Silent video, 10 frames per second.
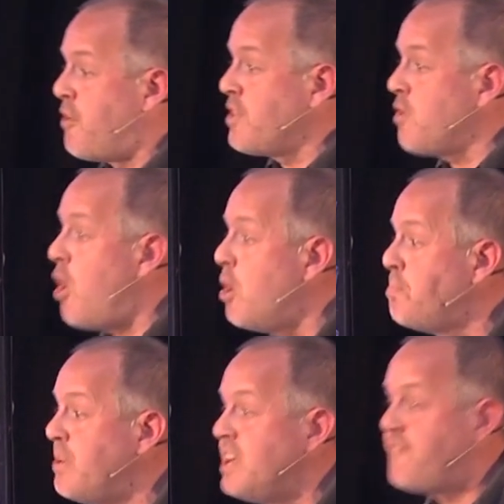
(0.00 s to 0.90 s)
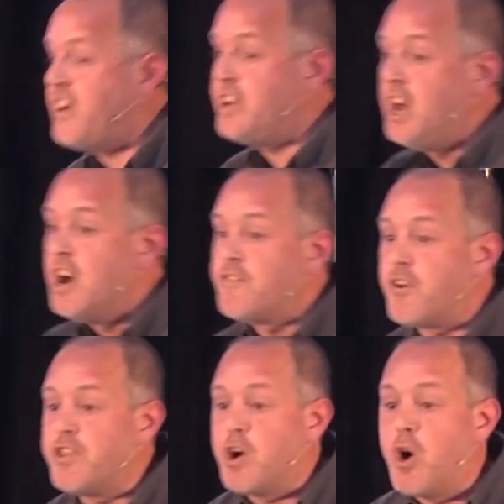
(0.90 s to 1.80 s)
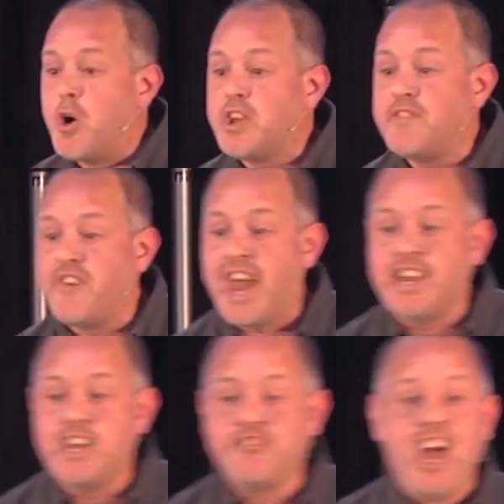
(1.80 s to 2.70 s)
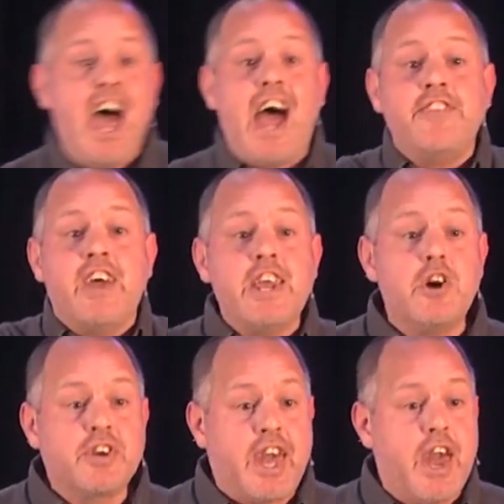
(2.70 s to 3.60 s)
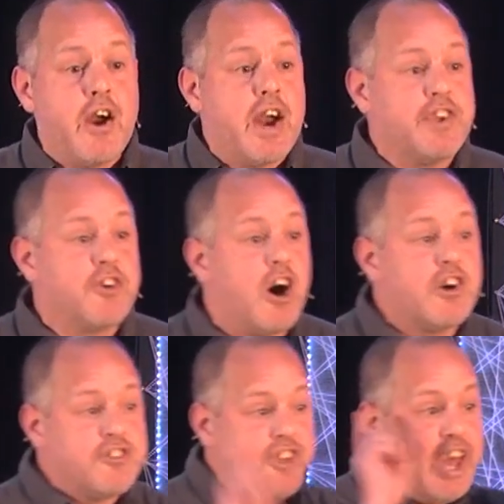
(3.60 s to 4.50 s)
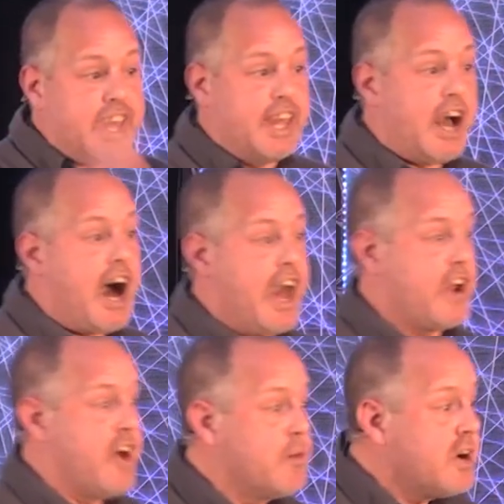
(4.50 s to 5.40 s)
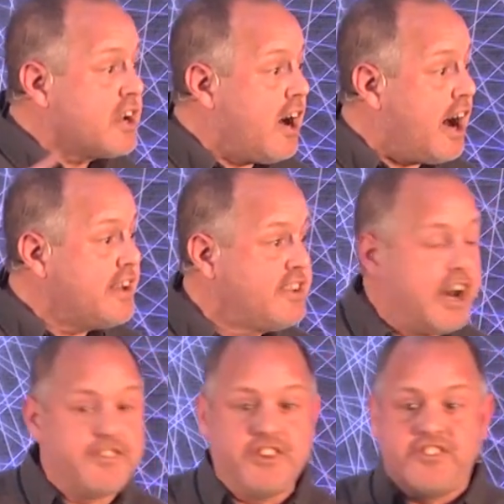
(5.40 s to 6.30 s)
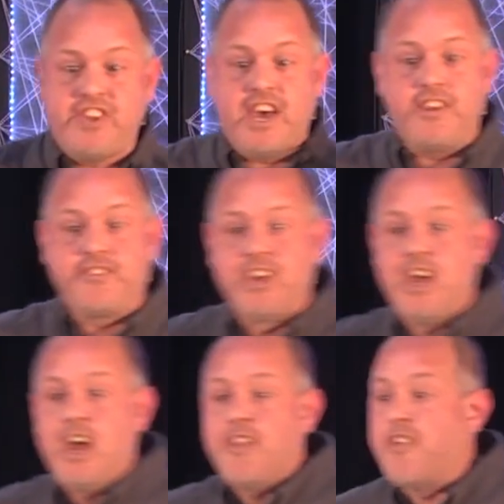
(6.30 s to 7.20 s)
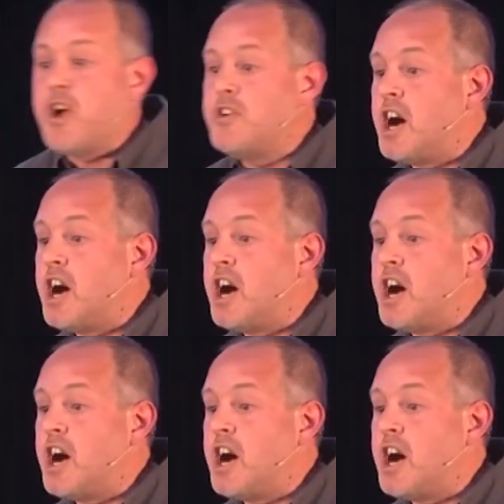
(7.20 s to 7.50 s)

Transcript: for their own benefit, for their own advantage, and they don't care as long as they get higher. And what God does is says, they're